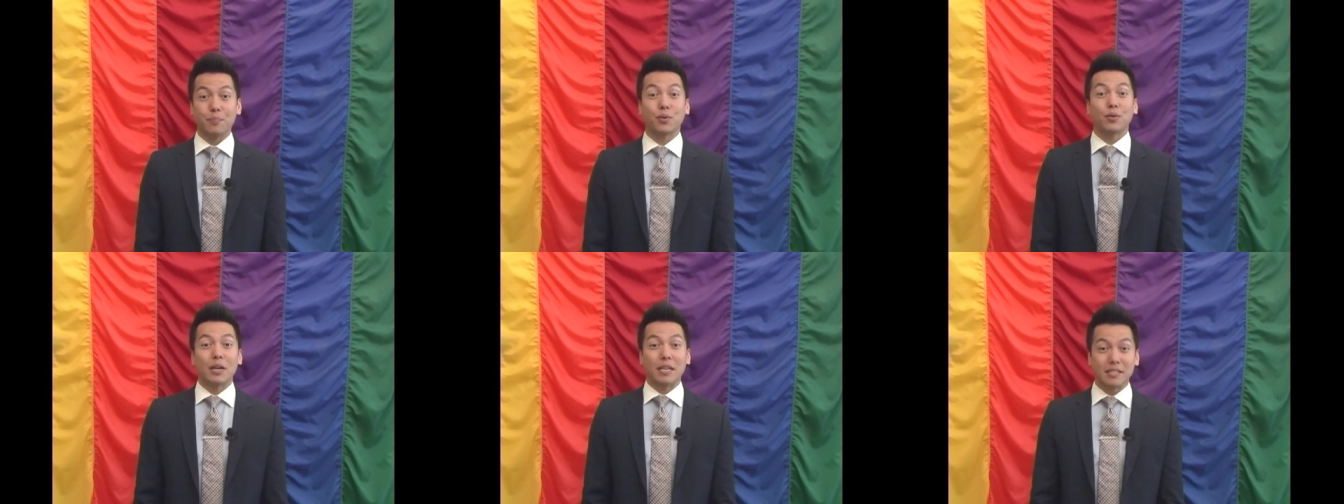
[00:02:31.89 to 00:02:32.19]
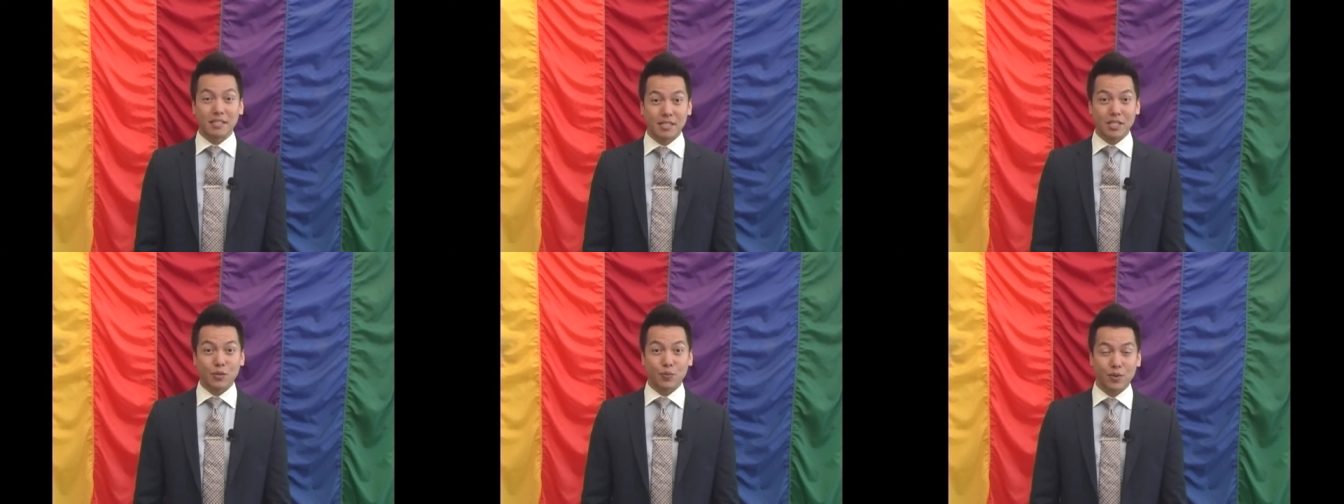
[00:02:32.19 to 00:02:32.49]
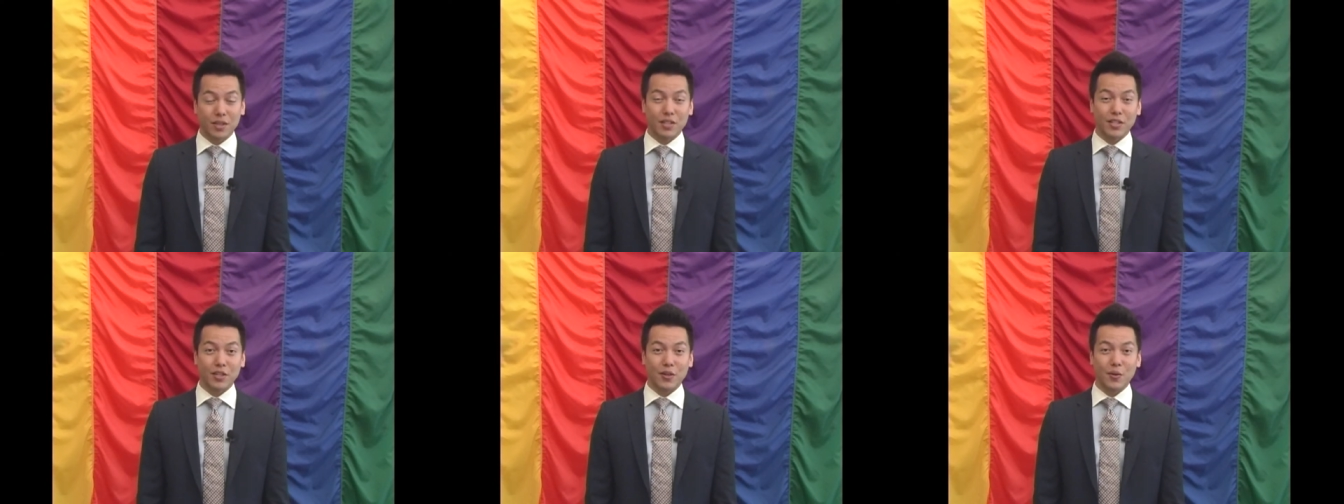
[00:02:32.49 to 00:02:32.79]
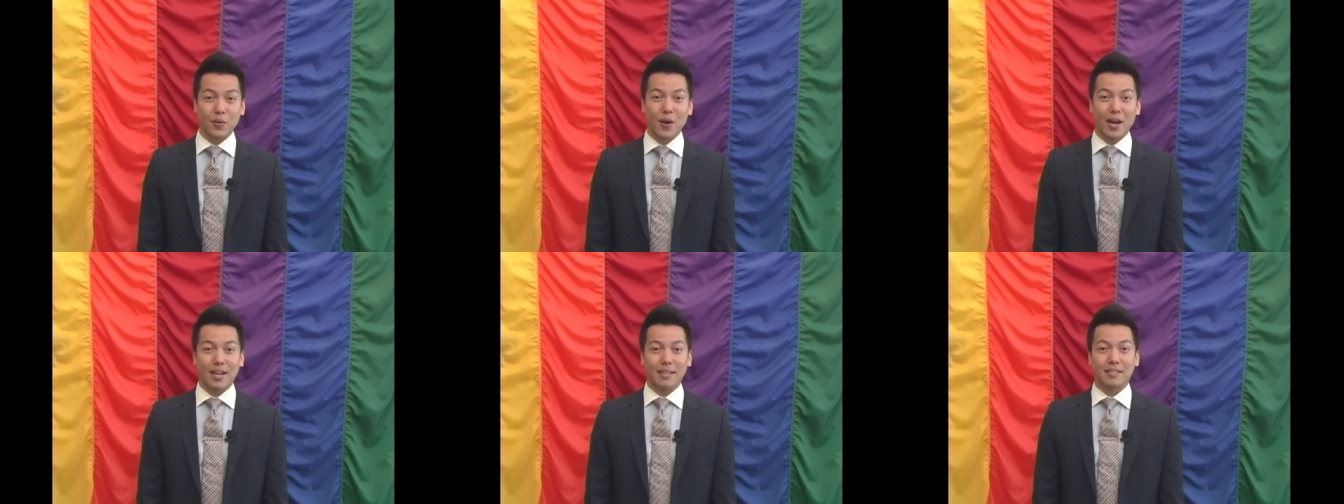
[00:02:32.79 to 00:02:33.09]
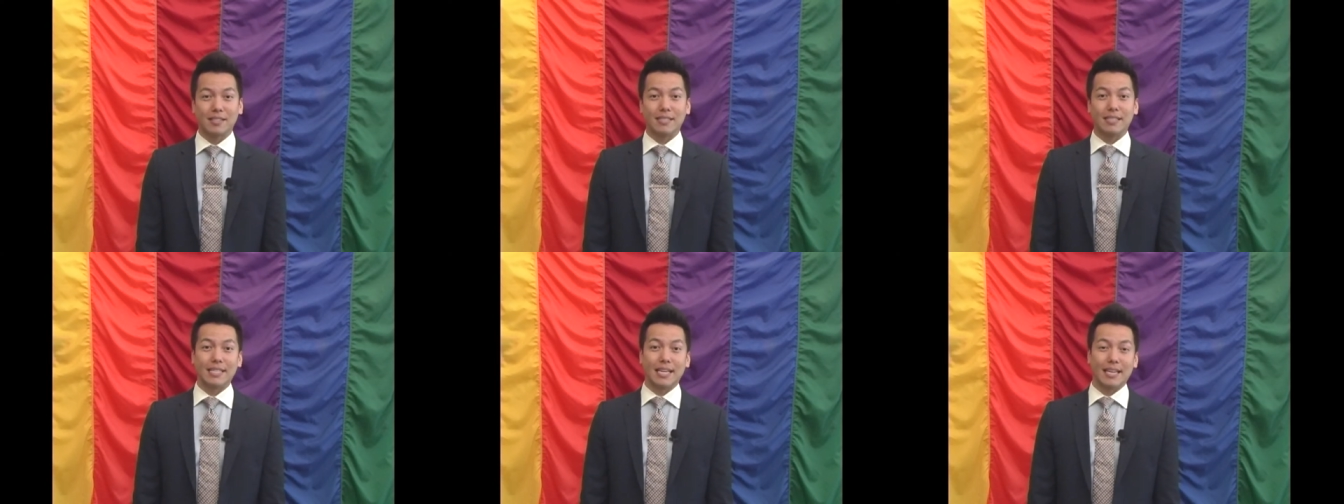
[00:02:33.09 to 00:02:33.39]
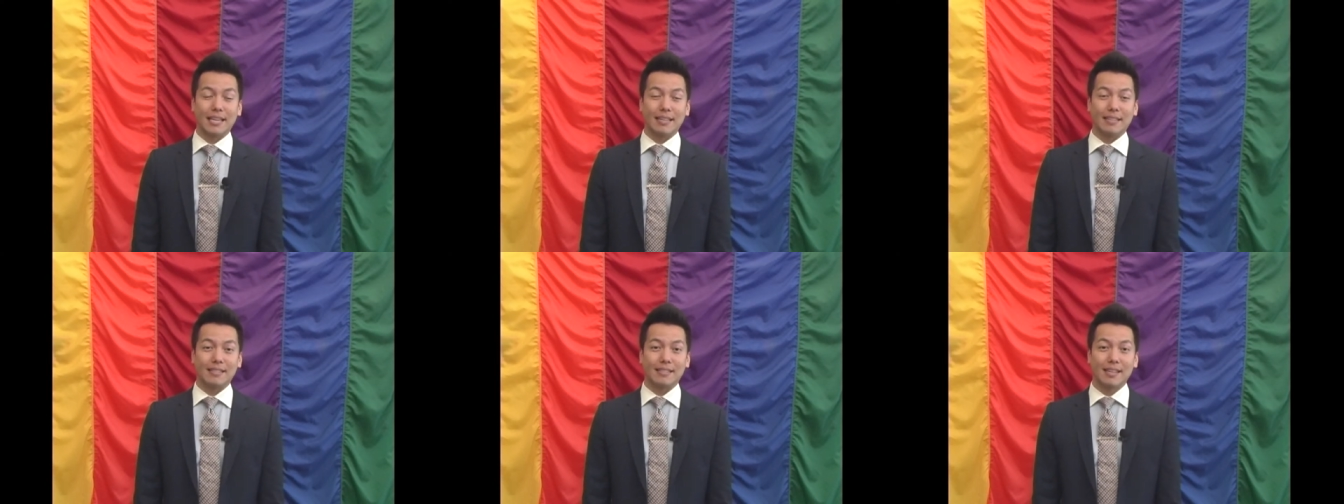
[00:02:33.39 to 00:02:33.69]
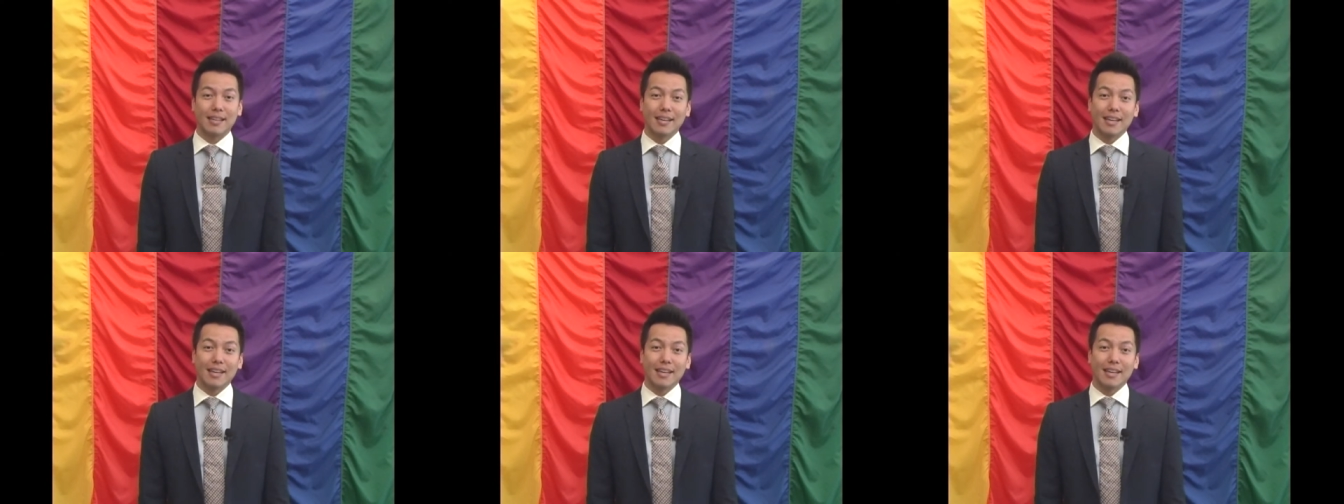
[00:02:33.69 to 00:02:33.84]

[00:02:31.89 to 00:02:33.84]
present with you at today's